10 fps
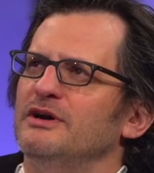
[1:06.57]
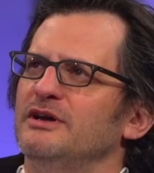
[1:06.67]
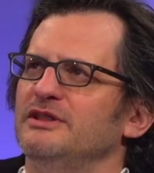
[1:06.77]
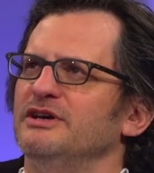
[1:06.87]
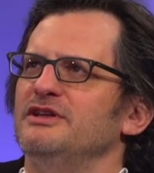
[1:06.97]

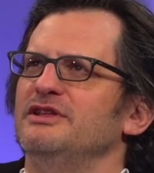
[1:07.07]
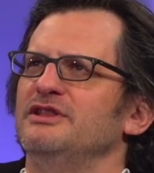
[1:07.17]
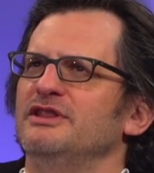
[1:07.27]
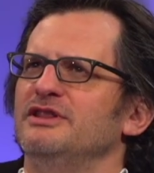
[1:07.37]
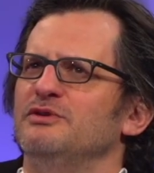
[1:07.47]

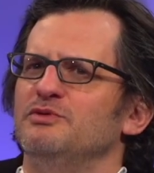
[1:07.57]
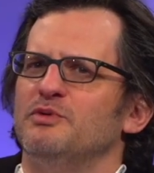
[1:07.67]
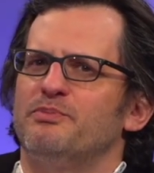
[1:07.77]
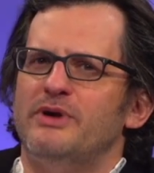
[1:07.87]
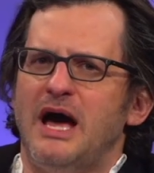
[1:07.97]

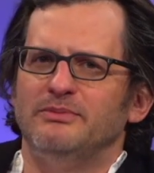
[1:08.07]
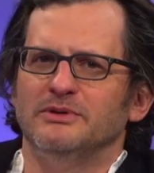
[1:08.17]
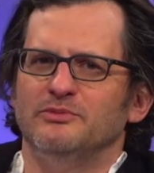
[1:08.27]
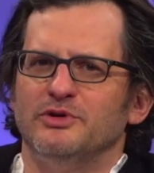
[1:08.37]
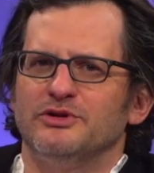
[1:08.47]
the
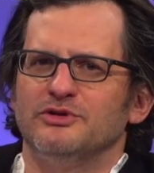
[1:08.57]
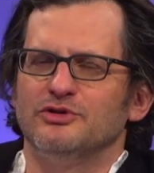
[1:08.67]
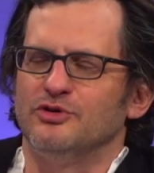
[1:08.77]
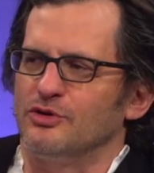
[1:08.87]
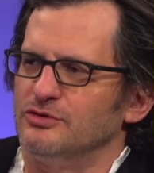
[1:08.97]
problem
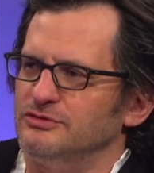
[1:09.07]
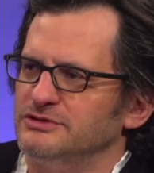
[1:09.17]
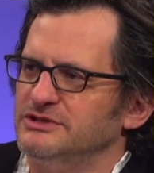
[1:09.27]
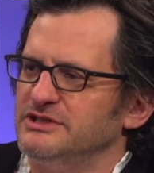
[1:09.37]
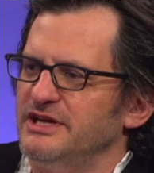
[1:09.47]
with
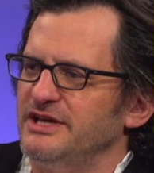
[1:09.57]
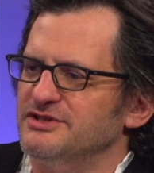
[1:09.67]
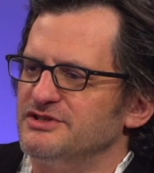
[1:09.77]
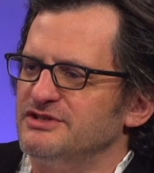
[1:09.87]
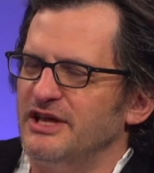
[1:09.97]
Girls
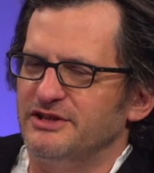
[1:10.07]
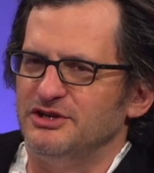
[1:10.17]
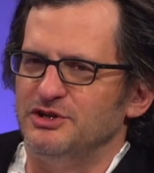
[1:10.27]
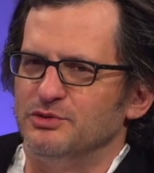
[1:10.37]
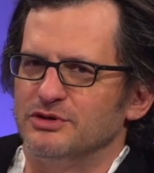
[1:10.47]
is nothing
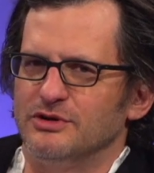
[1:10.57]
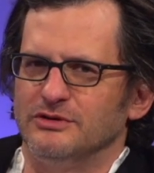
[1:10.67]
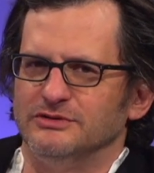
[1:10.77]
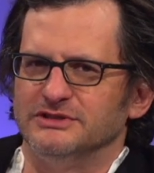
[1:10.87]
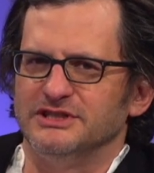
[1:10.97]
to do with
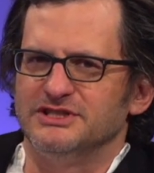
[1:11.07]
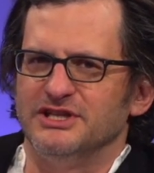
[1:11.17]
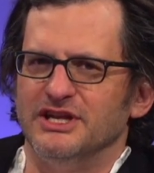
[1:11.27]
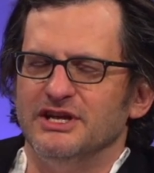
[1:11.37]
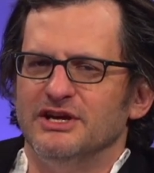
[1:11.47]
Girls. It's
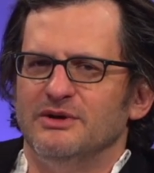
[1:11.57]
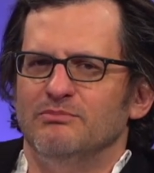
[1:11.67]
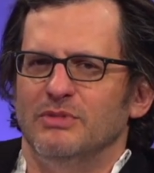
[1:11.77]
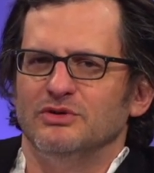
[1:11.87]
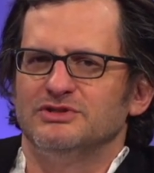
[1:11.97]
that
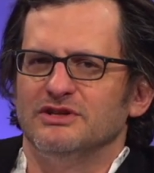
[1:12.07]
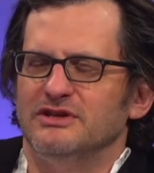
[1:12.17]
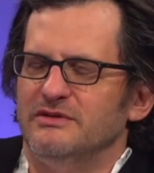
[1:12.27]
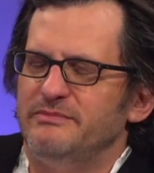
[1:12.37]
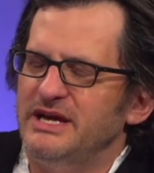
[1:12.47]
most of
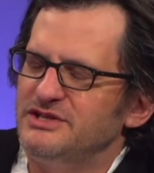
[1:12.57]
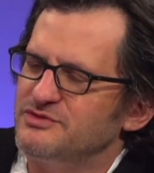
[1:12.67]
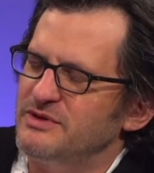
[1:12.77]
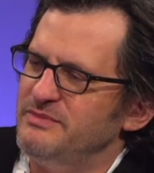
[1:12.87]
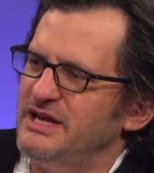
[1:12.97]
the
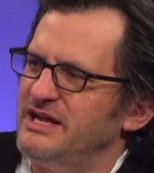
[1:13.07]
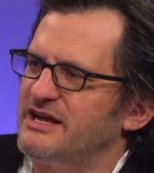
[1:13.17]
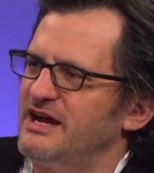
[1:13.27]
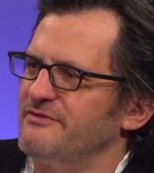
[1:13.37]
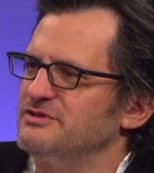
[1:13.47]
mainstream media
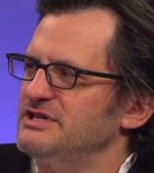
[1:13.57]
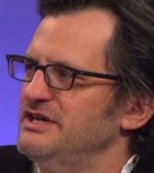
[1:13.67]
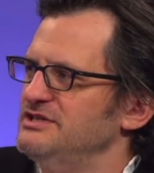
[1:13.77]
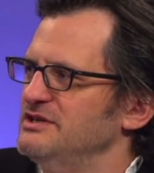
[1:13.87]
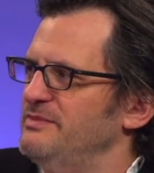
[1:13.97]

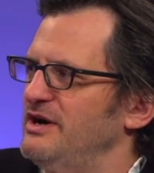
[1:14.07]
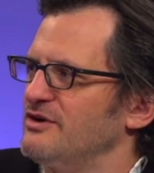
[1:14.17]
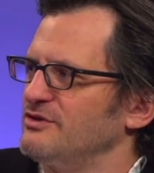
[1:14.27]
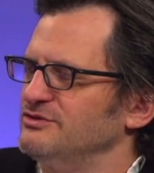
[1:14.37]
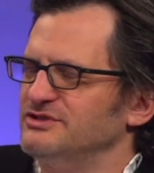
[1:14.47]
conversation about
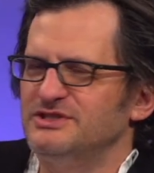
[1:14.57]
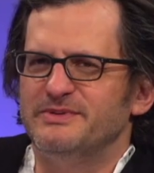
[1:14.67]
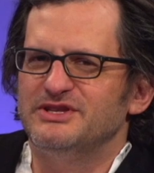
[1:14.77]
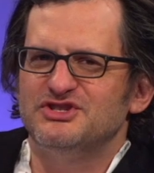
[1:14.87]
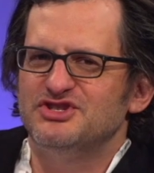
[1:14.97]
Girls is
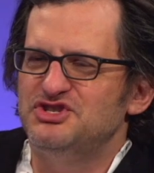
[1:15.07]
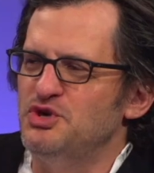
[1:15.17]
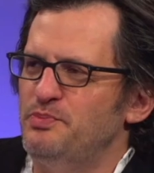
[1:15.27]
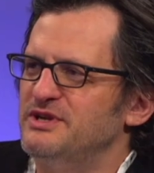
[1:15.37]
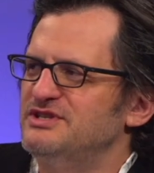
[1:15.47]
about the
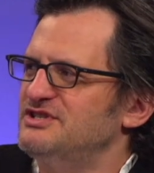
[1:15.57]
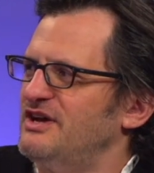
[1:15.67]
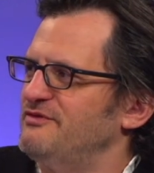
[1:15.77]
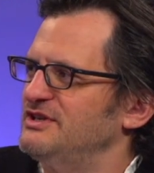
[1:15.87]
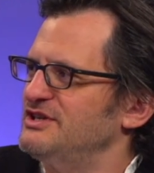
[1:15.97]
stupidest
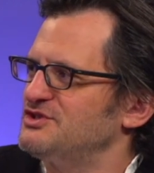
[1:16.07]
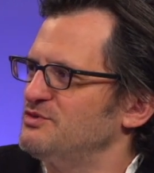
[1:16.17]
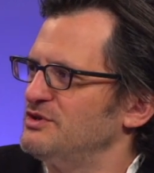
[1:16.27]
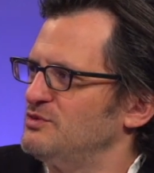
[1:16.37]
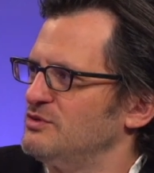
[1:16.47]
stuff in the
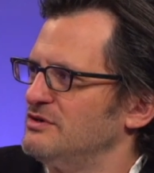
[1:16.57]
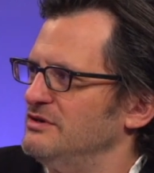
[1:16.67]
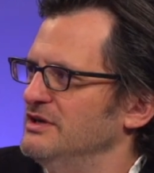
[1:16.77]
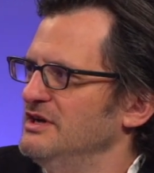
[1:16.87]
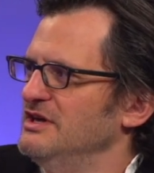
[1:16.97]
history of the world,
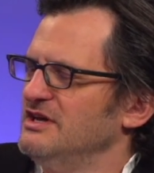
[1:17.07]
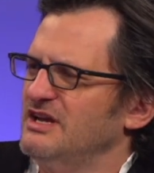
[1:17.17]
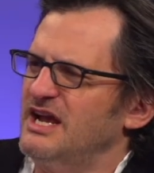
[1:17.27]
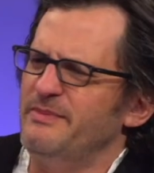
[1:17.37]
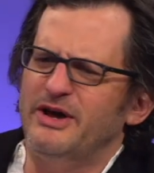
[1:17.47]

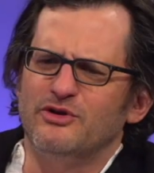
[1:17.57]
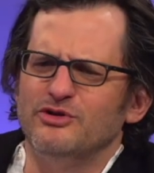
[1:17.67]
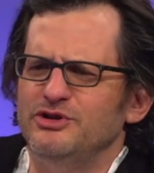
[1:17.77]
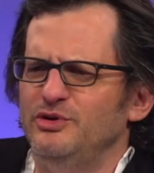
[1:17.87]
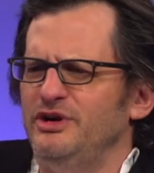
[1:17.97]
like about
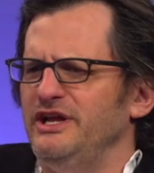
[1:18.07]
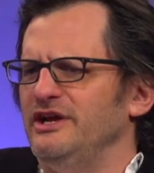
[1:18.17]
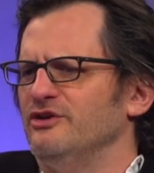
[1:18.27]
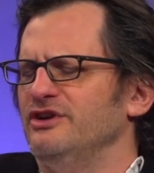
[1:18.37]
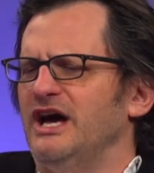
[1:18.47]
her
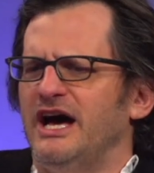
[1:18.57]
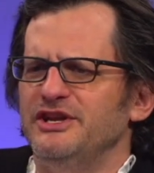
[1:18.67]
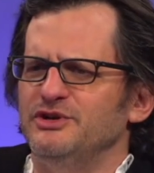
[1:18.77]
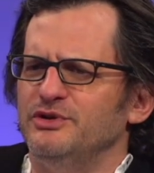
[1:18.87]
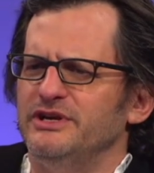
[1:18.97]
nudity or
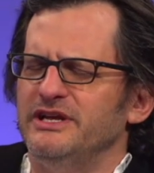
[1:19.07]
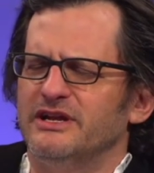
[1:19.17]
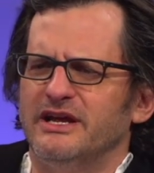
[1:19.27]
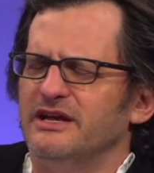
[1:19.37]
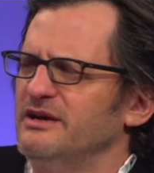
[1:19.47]
non-nudity. Well, like,